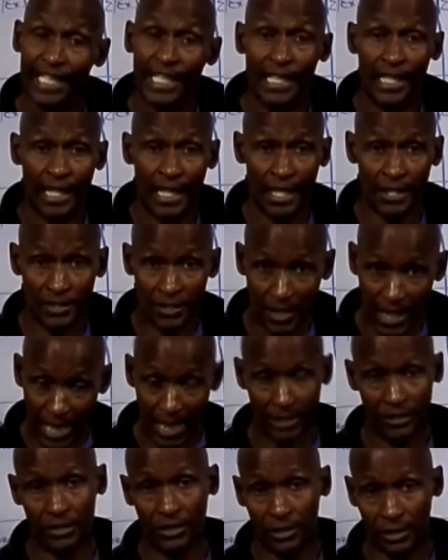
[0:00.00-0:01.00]
is
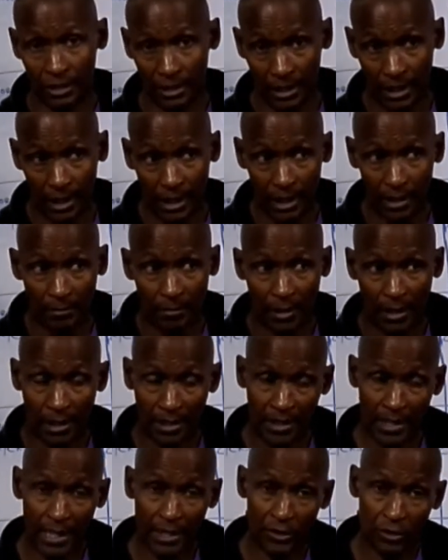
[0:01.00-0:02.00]
not good because
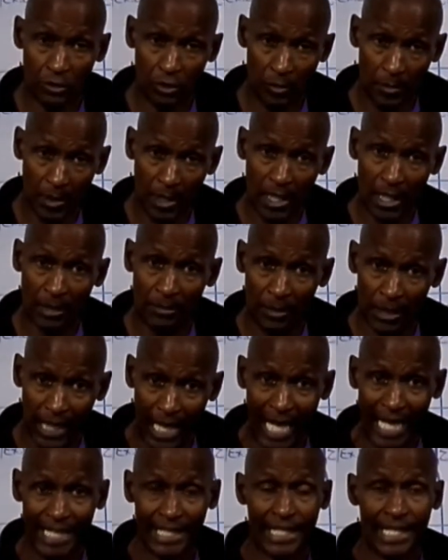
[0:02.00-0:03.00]
that's when you become
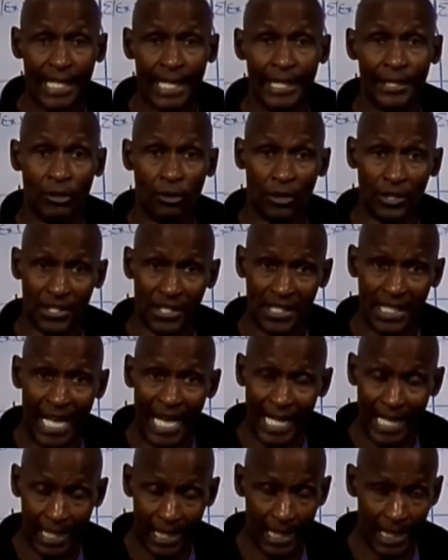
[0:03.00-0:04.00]
locked in or
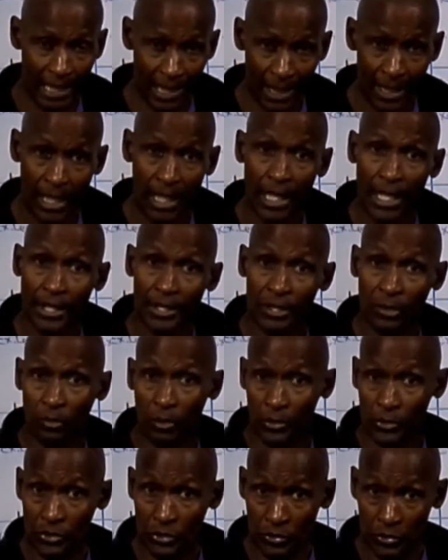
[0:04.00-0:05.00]
stagnated to
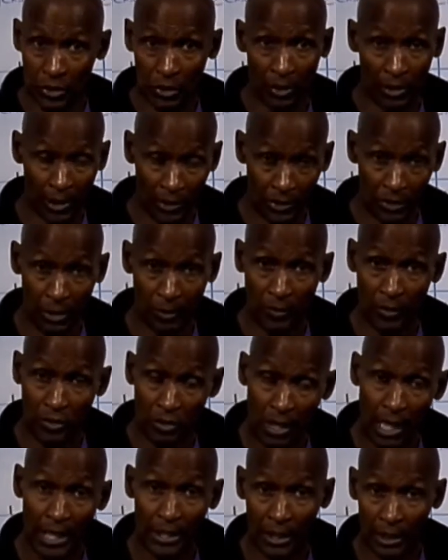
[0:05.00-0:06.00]
what you're doing. So if you're
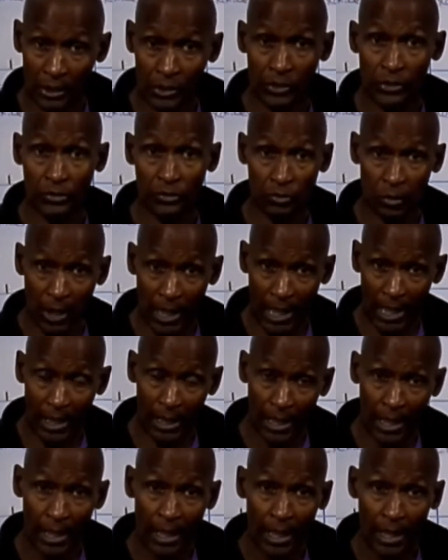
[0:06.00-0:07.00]
trying to lose
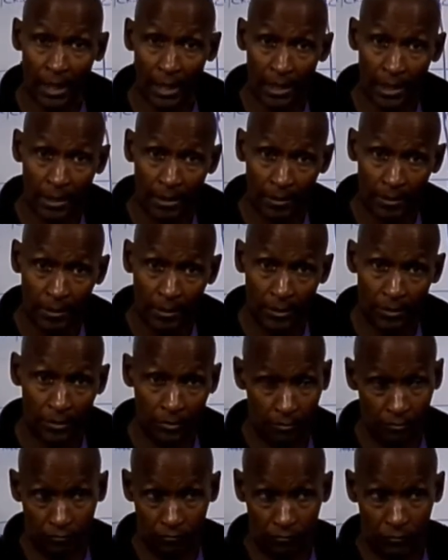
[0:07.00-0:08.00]
weight,
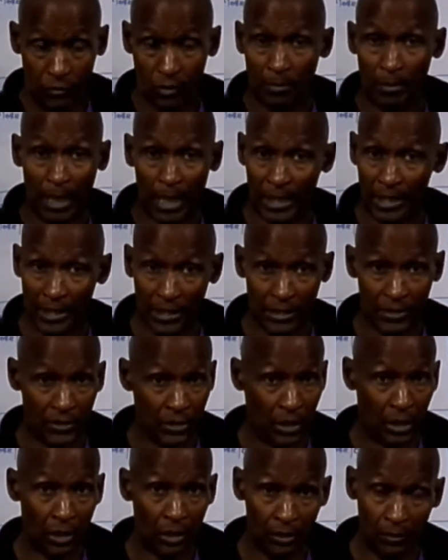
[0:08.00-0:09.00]
if your body says,
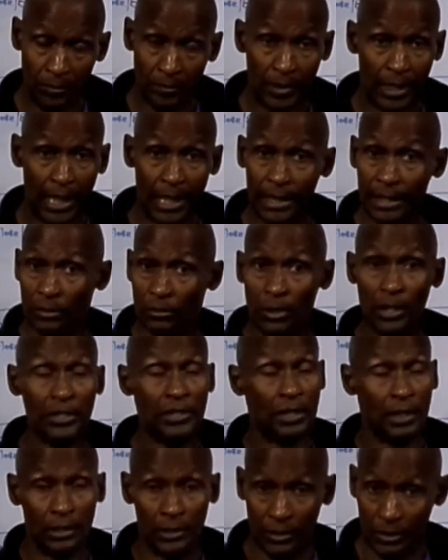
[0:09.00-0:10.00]
no, I don't want
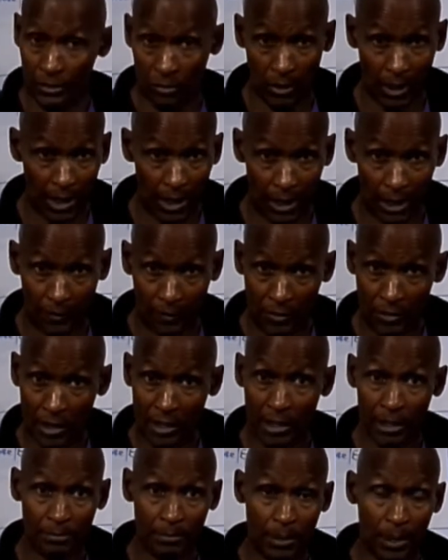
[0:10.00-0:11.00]
you to lose weight. If
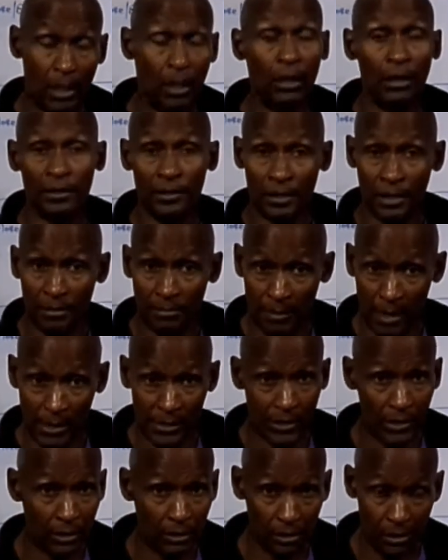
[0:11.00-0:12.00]
you're trying to put on good
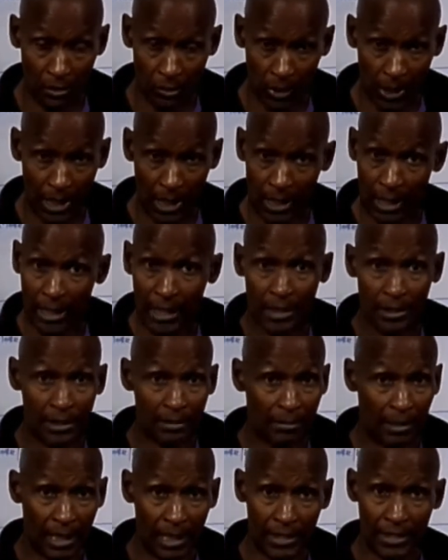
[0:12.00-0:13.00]
muscle or weight, the
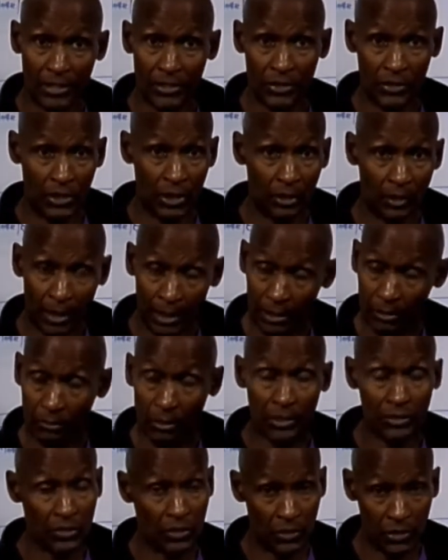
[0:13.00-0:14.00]
body says, no, I don't
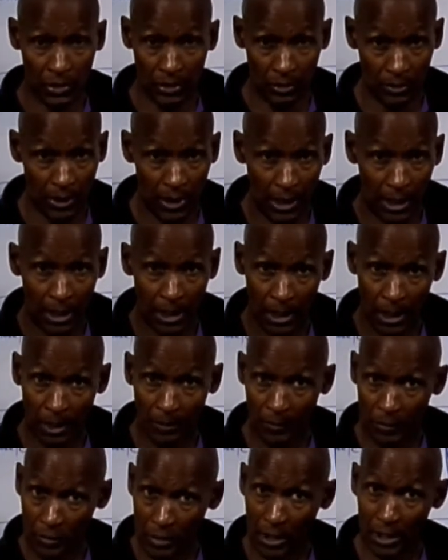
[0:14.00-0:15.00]
want you to.
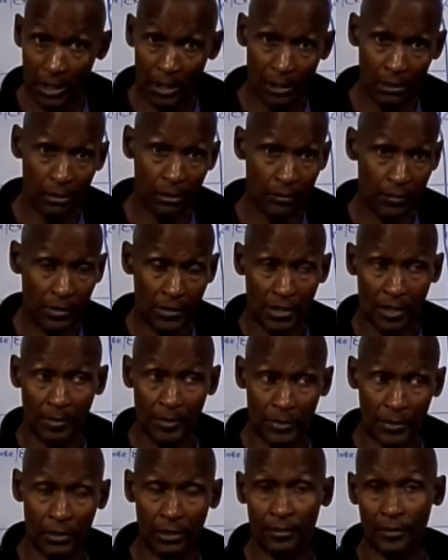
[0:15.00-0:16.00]
If you're trying to get over
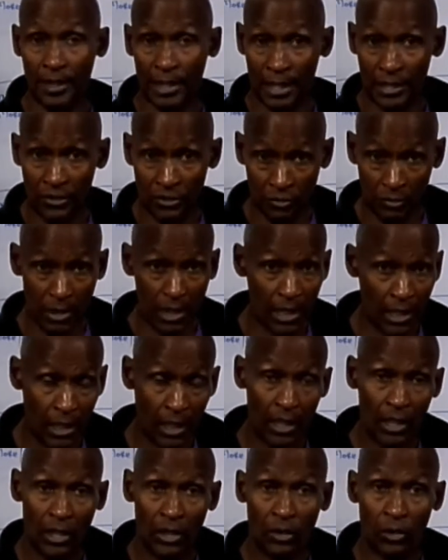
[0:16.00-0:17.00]
some sort of an
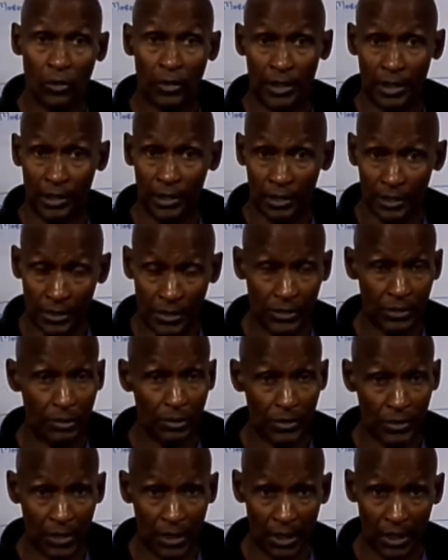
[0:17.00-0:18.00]
injury or an illness
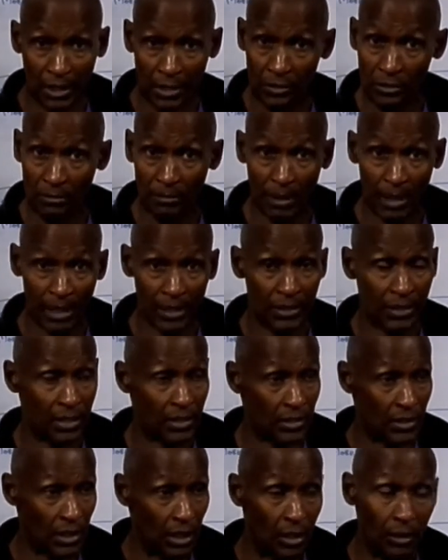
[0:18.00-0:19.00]
or a sickness, your body
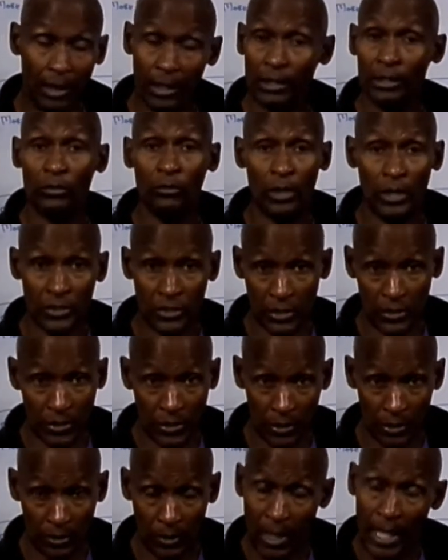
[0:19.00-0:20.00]
says, no, I don't want you
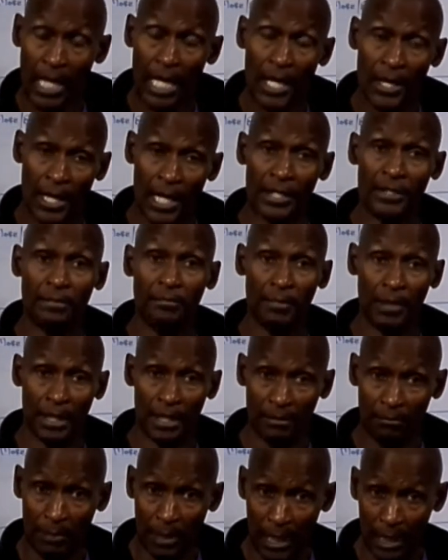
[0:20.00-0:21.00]
to. That's
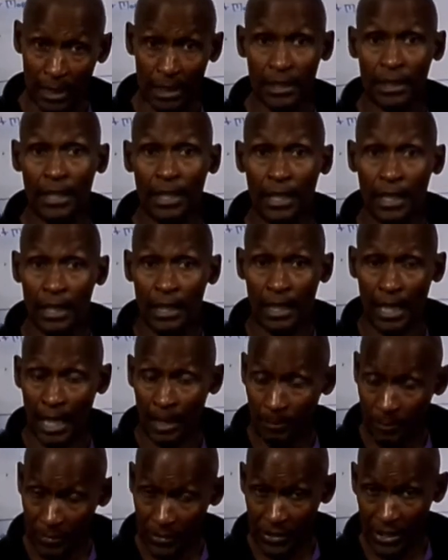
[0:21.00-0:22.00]
metabolic
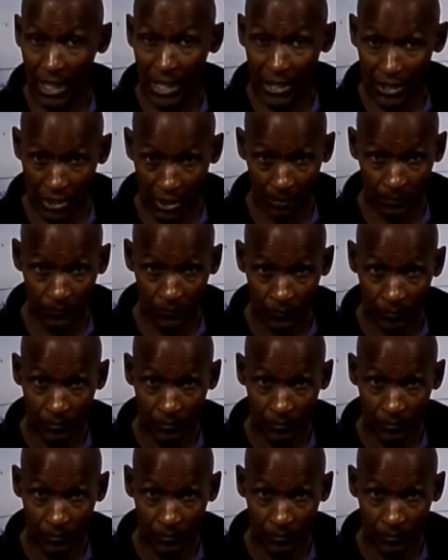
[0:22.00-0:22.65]
compensation.